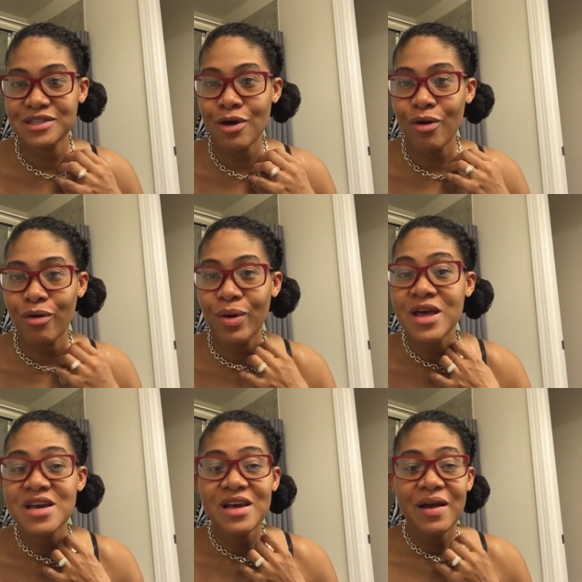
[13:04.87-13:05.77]
So
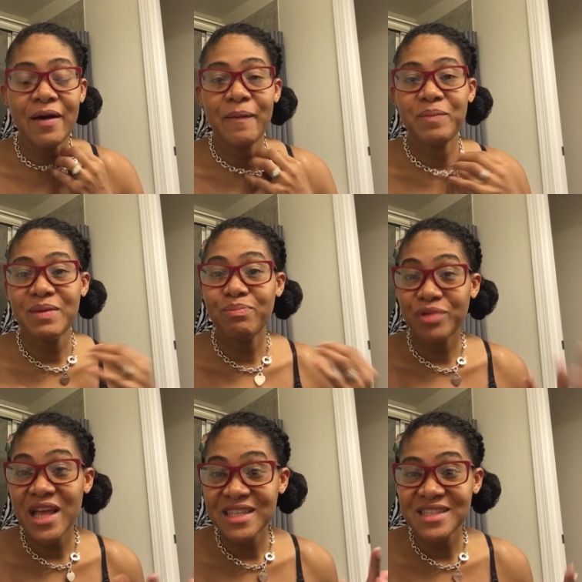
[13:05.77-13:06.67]
um, be
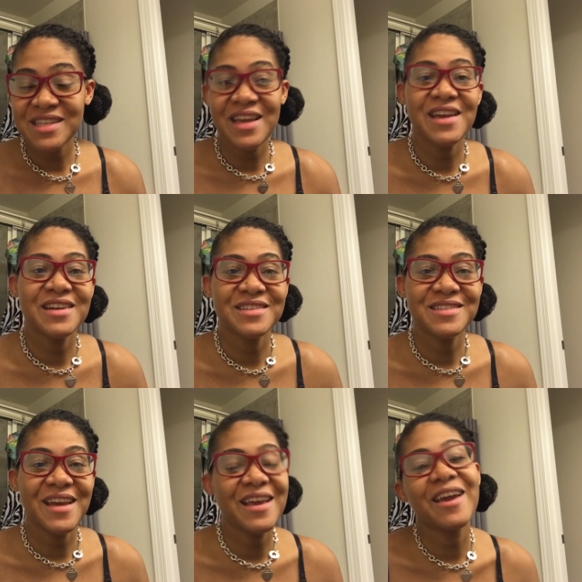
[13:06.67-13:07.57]
blessed and
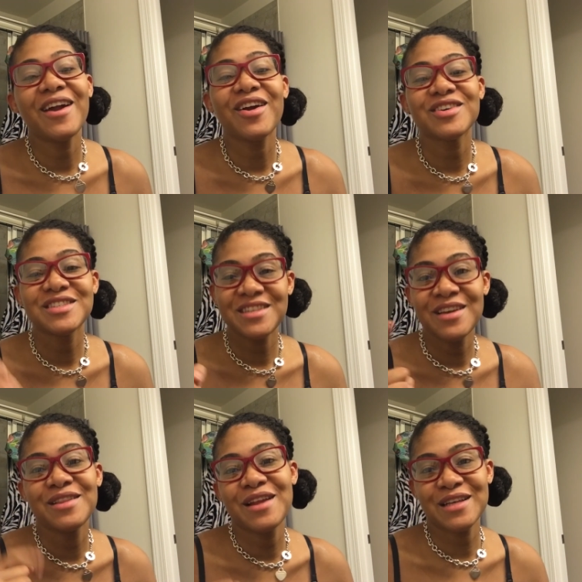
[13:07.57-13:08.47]
take care. I'll see
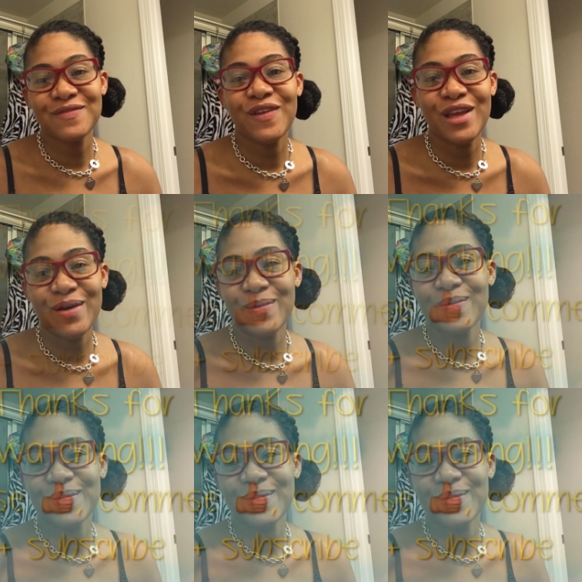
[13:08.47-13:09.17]
you in the next video.